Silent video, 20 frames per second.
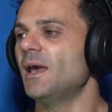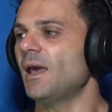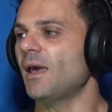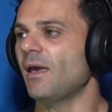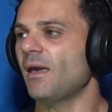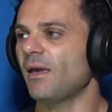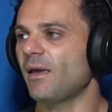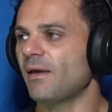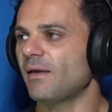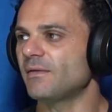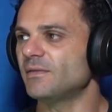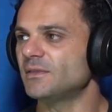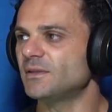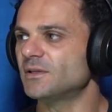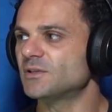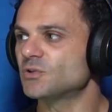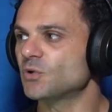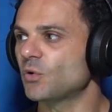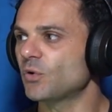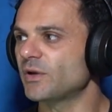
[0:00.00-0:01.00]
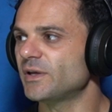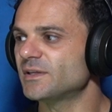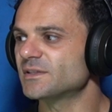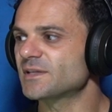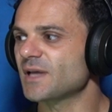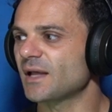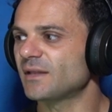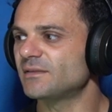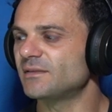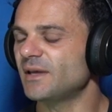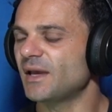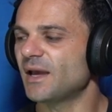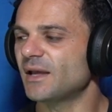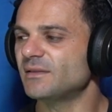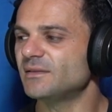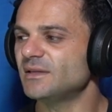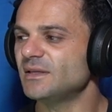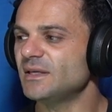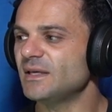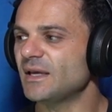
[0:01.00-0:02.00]
And so he's got the
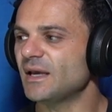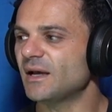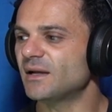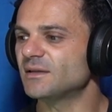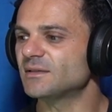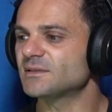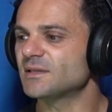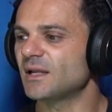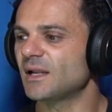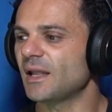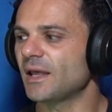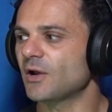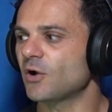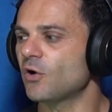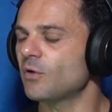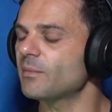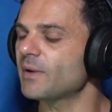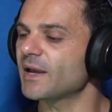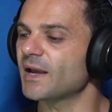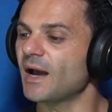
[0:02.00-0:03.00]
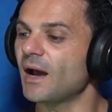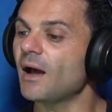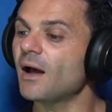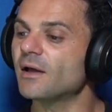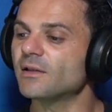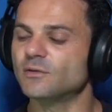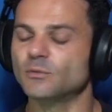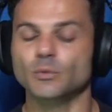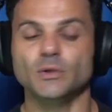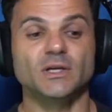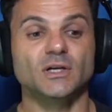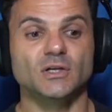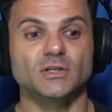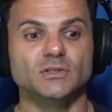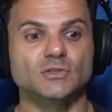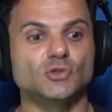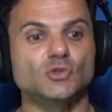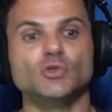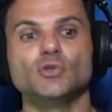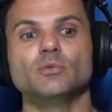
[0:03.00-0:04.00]
idea and said oh my God, we
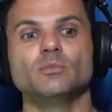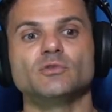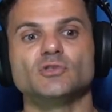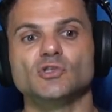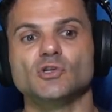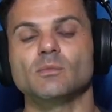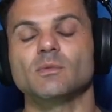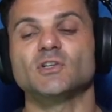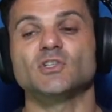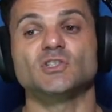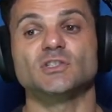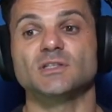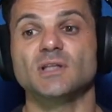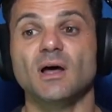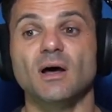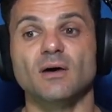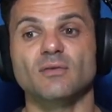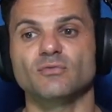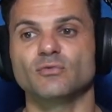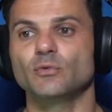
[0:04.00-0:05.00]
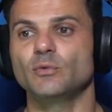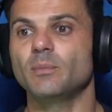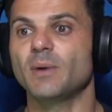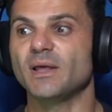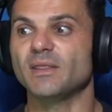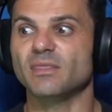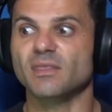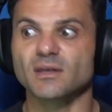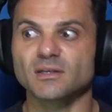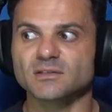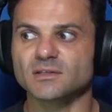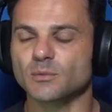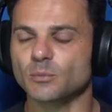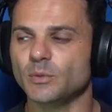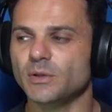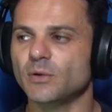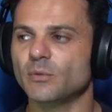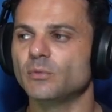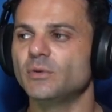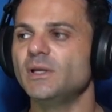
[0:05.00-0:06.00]
consume so much stuff. We buy things that
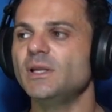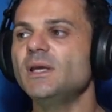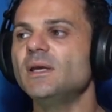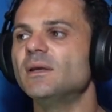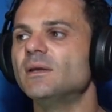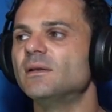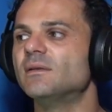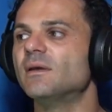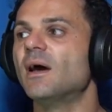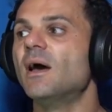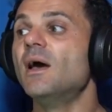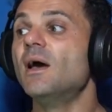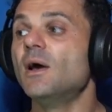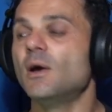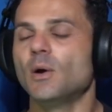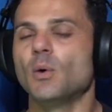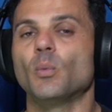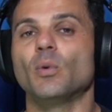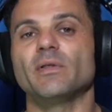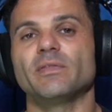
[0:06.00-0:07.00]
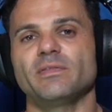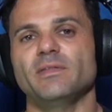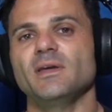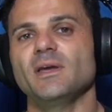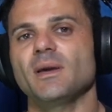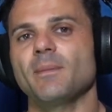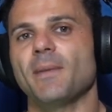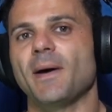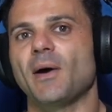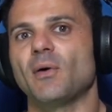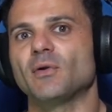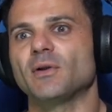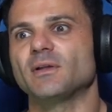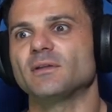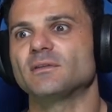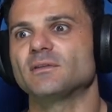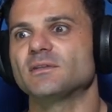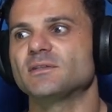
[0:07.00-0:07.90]
we don't need. Well, think about it.